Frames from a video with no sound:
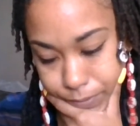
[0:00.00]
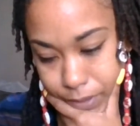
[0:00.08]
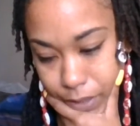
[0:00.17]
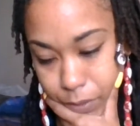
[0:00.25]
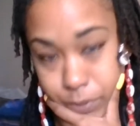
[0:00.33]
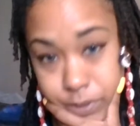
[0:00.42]

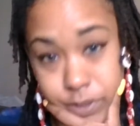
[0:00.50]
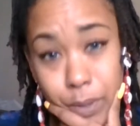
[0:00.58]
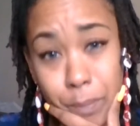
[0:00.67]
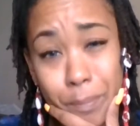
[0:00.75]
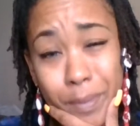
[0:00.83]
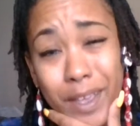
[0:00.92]
don't want to say
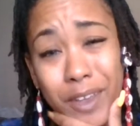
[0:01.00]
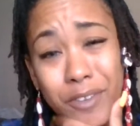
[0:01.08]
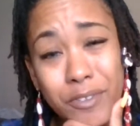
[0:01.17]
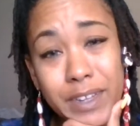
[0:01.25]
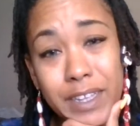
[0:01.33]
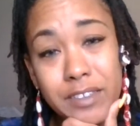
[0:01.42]
a
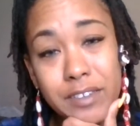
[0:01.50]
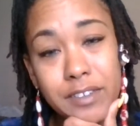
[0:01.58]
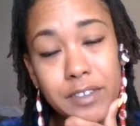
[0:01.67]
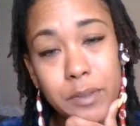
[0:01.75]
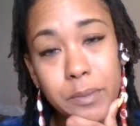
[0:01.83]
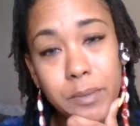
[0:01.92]
bad
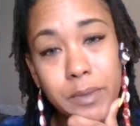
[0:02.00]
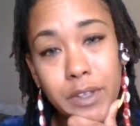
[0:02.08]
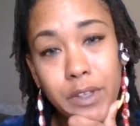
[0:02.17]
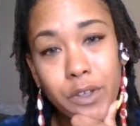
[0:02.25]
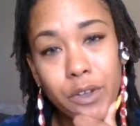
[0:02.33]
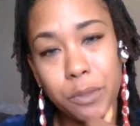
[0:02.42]
relationship,
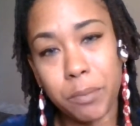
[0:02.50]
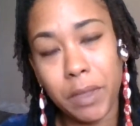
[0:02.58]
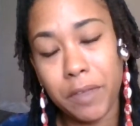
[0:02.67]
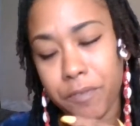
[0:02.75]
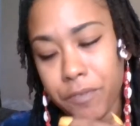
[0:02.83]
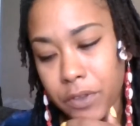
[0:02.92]
but you
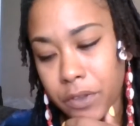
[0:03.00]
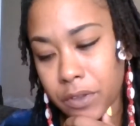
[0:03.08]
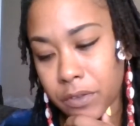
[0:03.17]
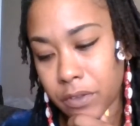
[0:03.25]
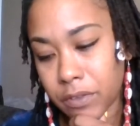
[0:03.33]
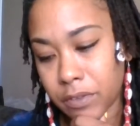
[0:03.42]
might
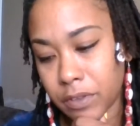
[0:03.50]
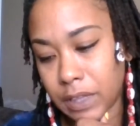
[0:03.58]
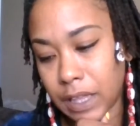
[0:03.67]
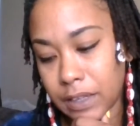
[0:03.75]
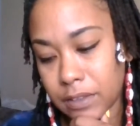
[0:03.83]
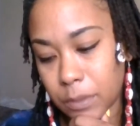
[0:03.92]
feel
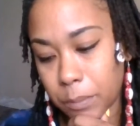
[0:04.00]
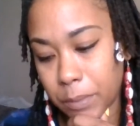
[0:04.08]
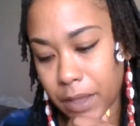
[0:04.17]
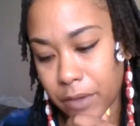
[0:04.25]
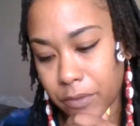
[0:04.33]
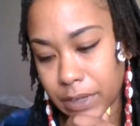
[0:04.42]
that it's a
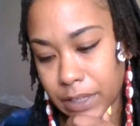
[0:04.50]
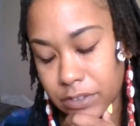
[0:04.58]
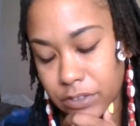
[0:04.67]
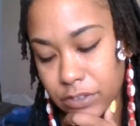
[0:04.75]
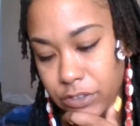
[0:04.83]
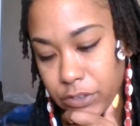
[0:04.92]
bad
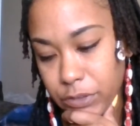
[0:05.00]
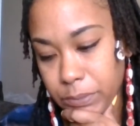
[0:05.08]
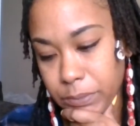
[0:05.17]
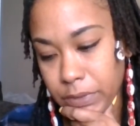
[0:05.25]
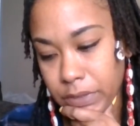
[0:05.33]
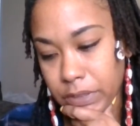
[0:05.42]
relationship.
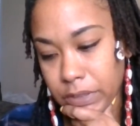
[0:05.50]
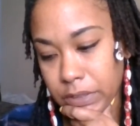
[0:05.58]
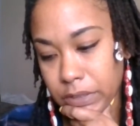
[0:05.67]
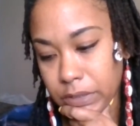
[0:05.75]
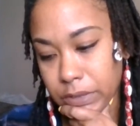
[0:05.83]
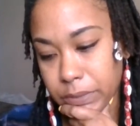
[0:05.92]

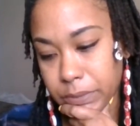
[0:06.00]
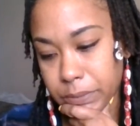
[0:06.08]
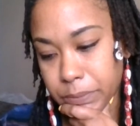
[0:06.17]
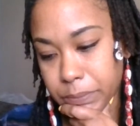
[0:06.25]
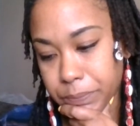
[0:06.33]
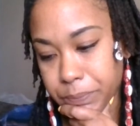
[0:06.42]
Or